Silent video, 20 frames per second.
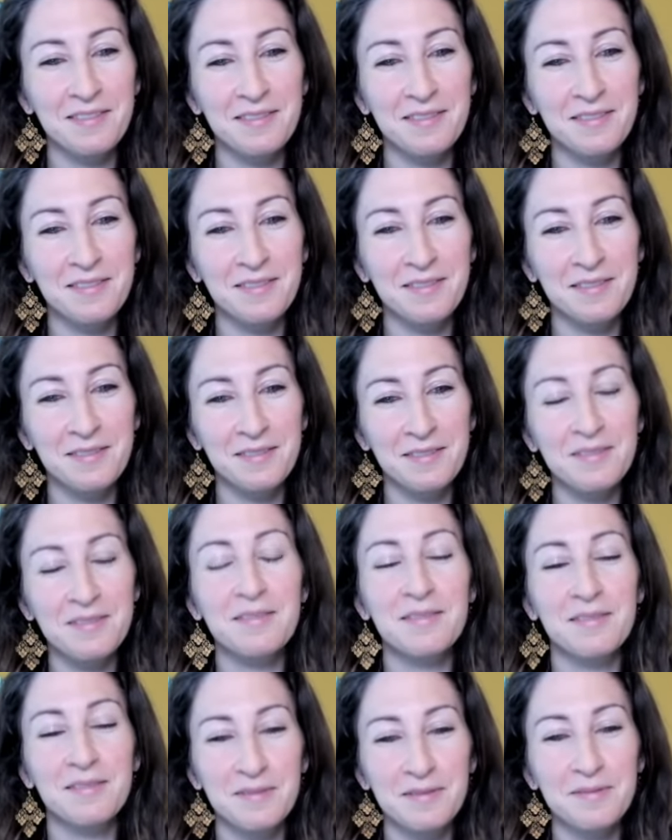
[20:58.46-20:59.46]

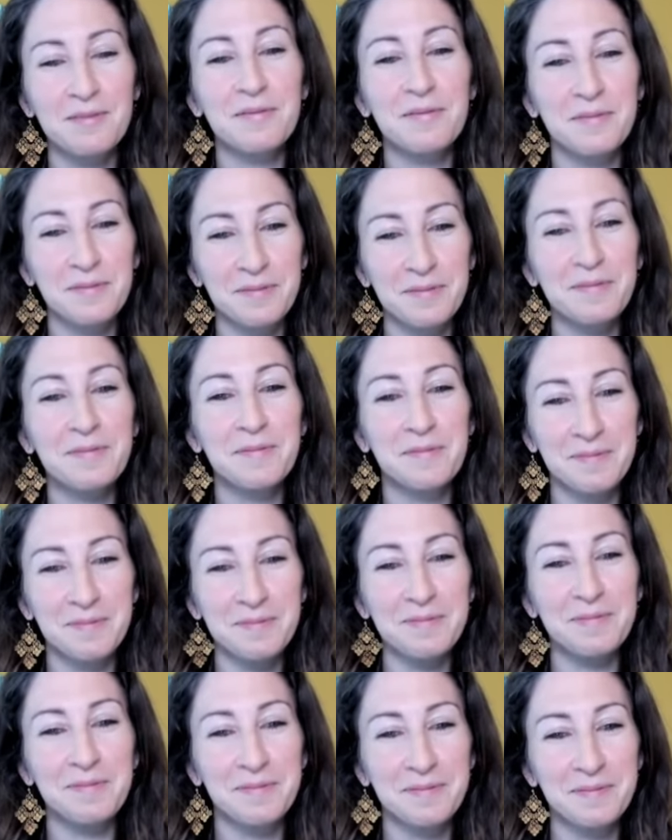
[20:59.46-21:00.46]

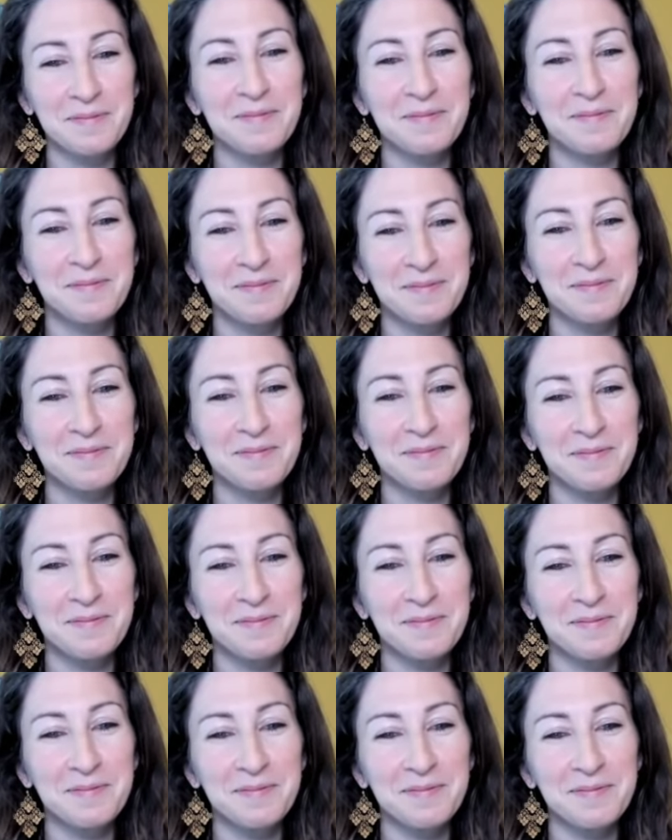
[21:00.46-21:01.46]

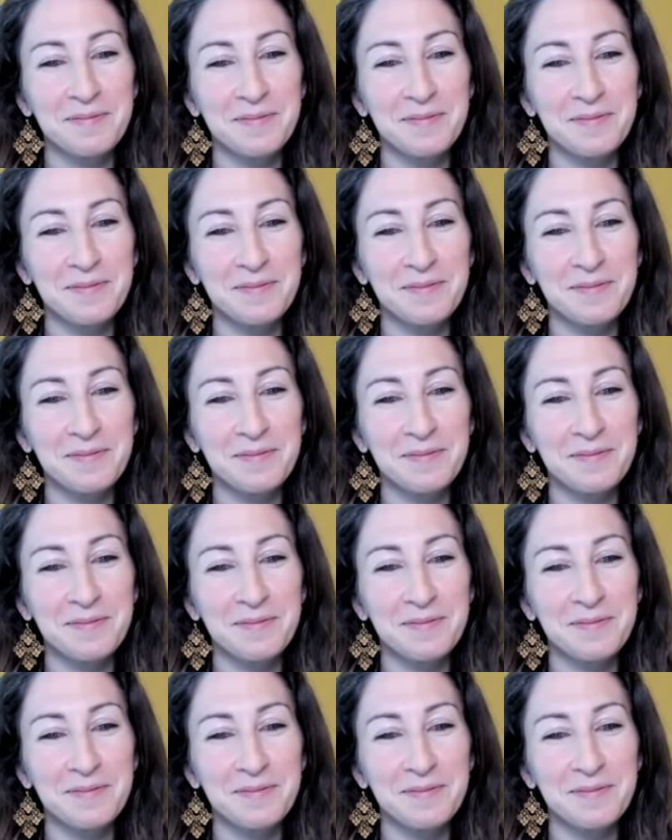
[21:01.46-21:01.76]
(silent)